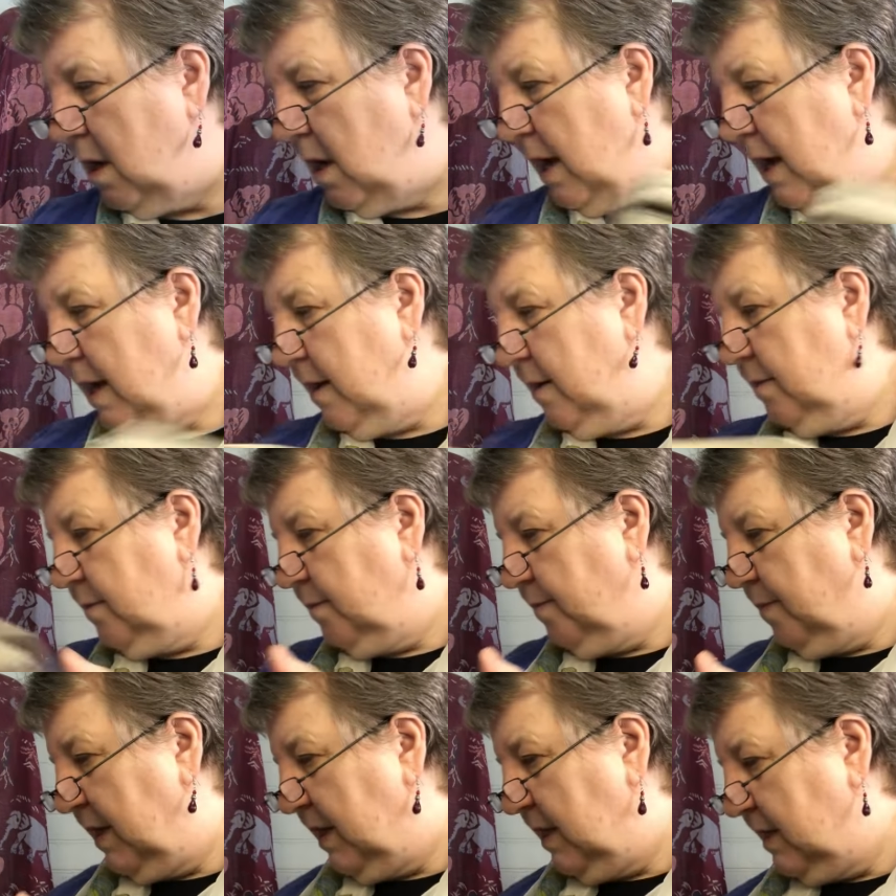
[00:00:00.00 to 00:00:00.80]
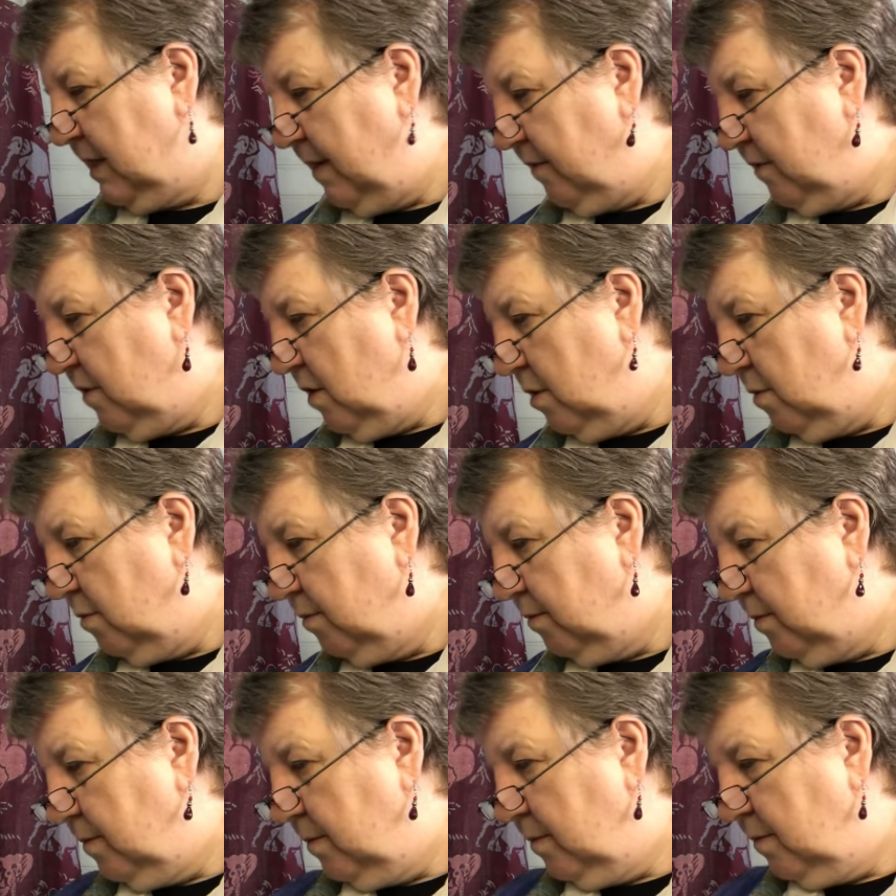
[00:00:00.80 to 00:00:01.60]
And because I've got
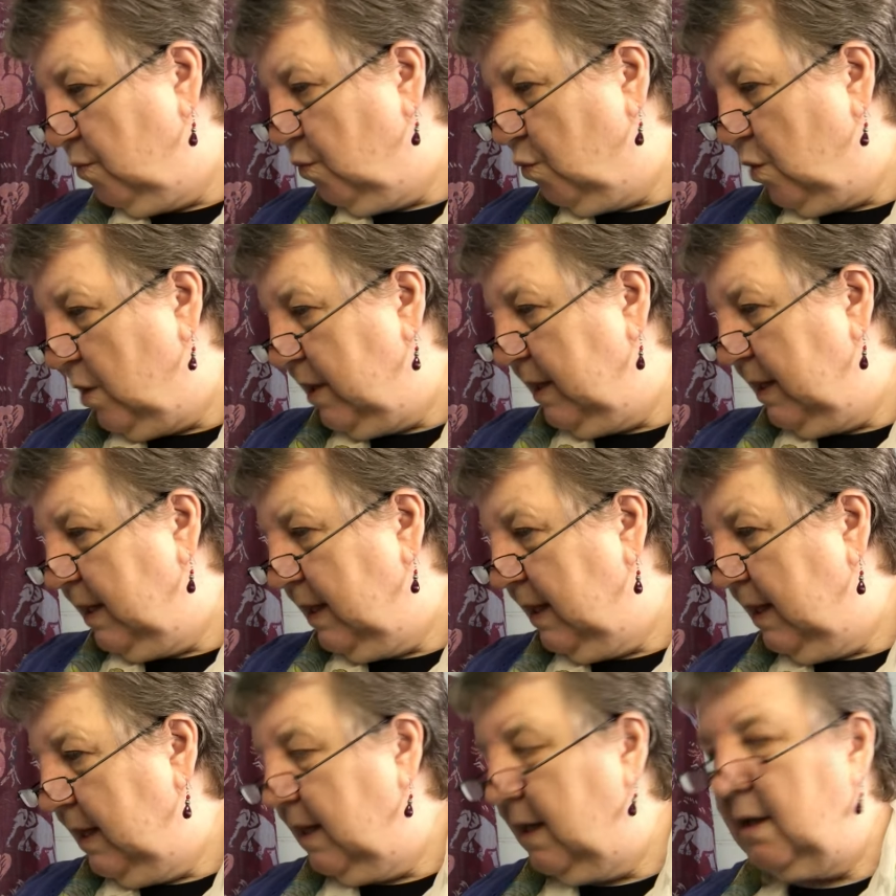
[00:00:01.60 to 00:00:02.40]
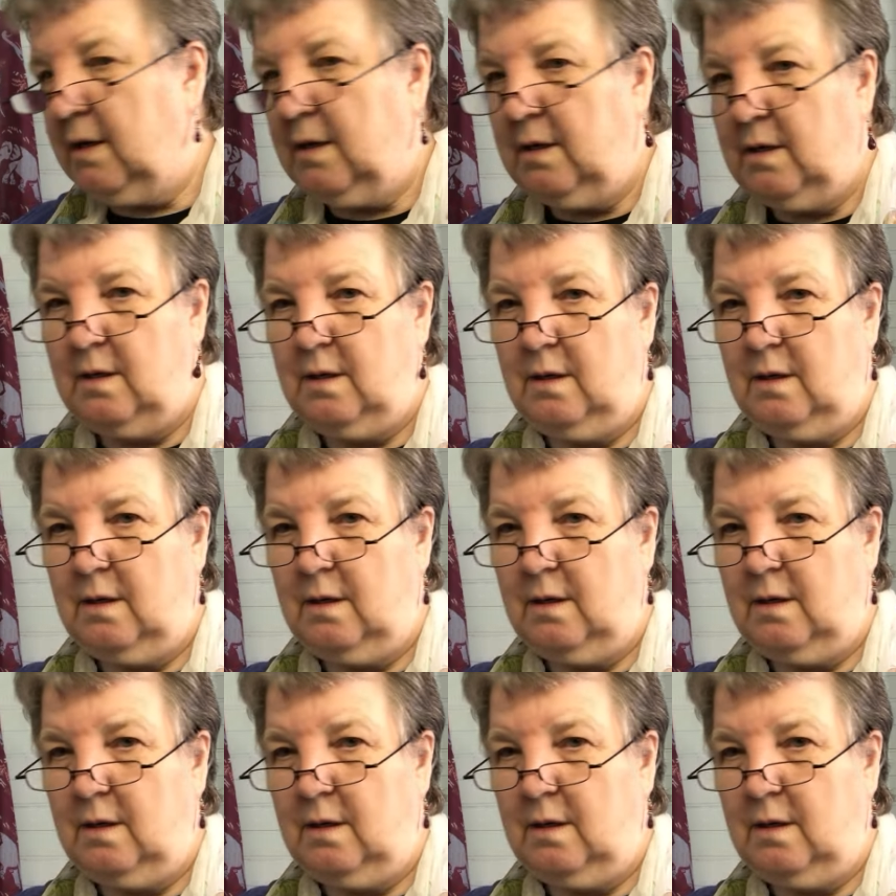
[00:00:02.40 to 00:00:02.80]
one here